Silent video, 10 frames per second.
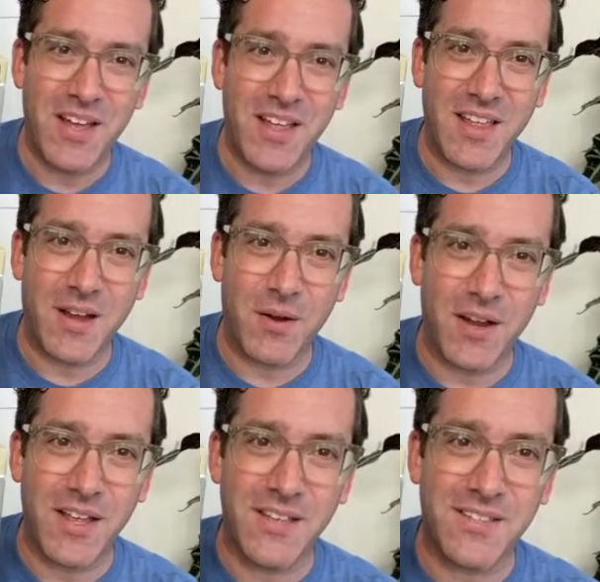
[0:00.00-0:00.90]
Here
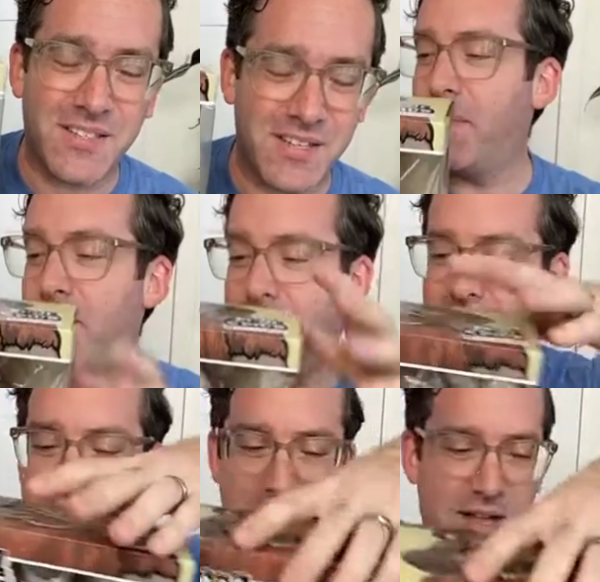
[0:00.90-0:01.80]
he is.
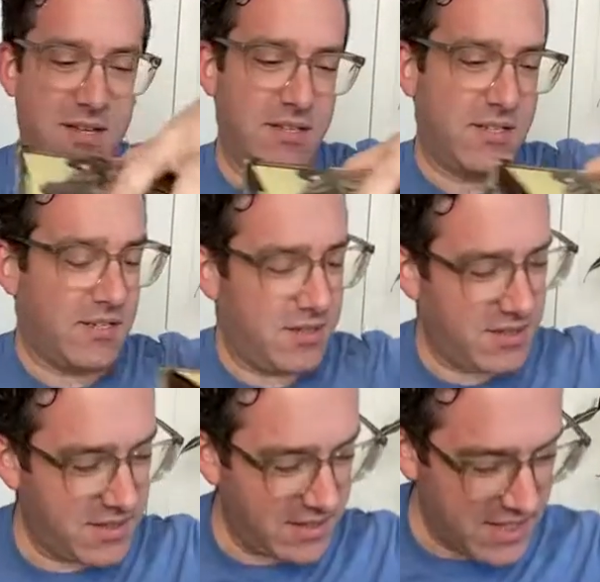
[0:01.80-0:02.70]
And
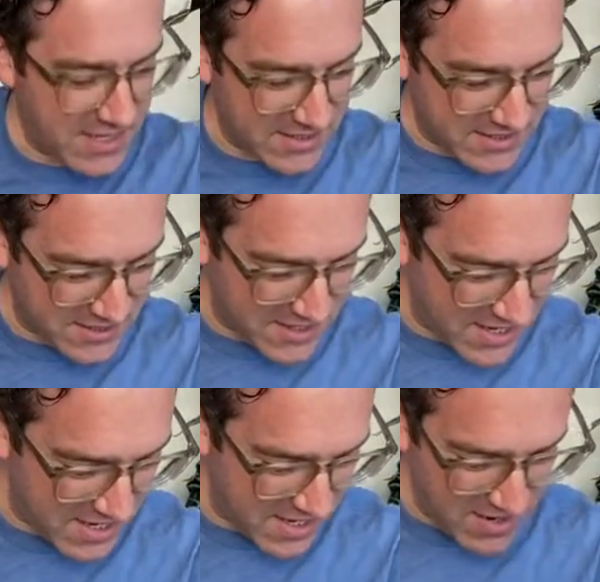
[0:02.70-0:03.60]
let's
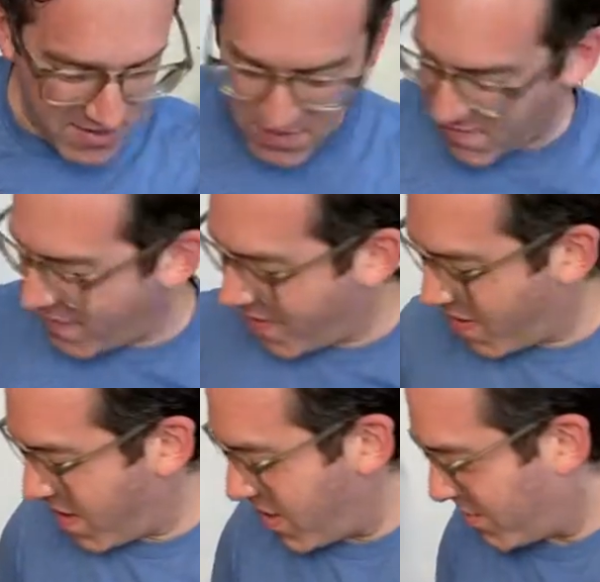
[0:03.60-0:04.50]
see
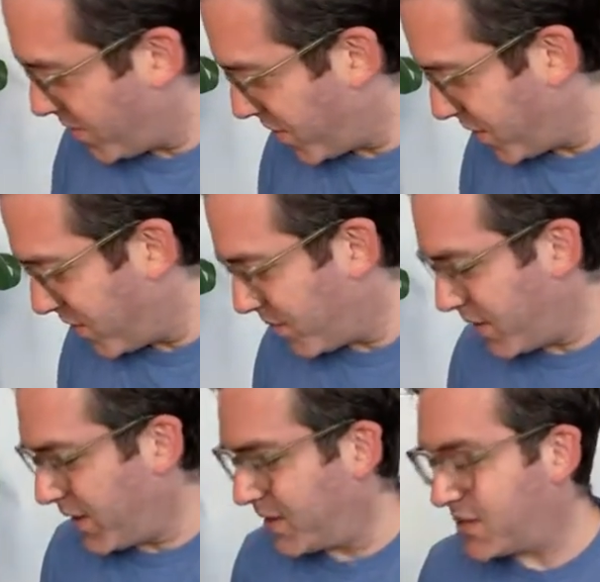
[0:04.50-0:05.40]
what the third
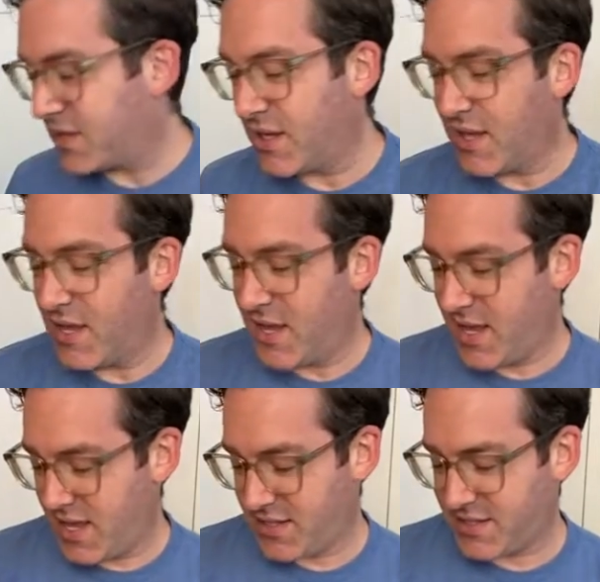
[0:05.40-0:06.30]
one is.
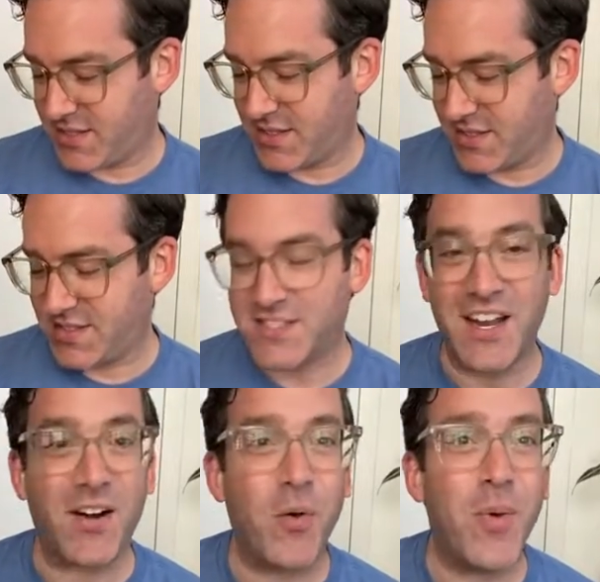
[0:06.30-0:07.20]
It's
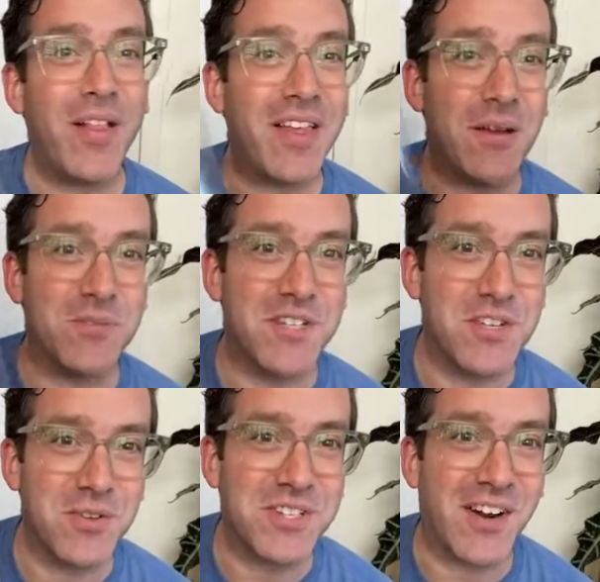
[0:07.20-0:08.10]
Sarah Williams. Did you
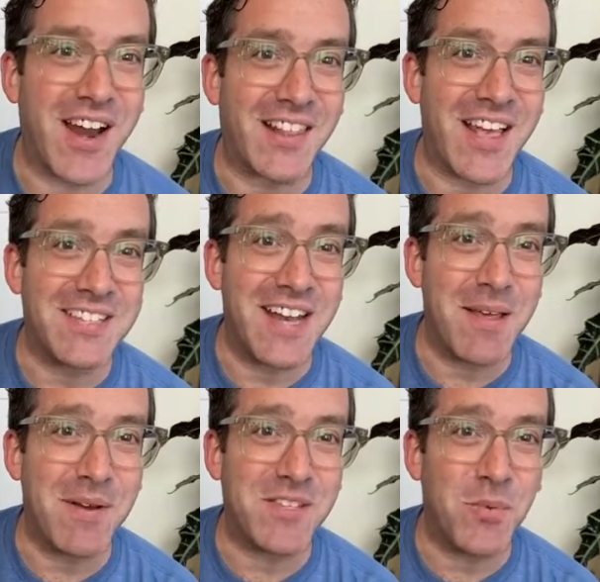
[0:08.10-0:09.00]
know Sarah had a last
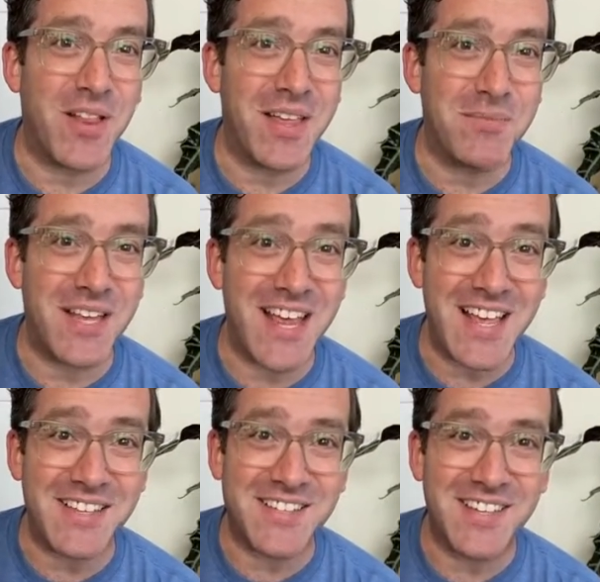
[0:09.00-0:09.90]
name and it's Williams? It
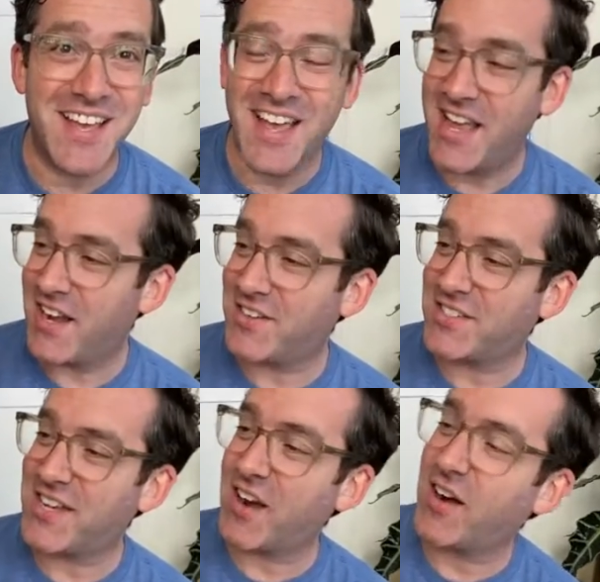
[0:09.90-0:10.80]
is. Here's
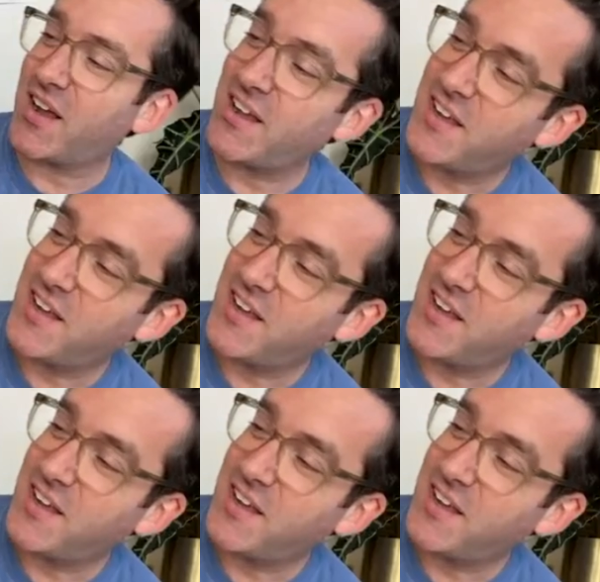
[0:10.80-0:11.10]
Sarah.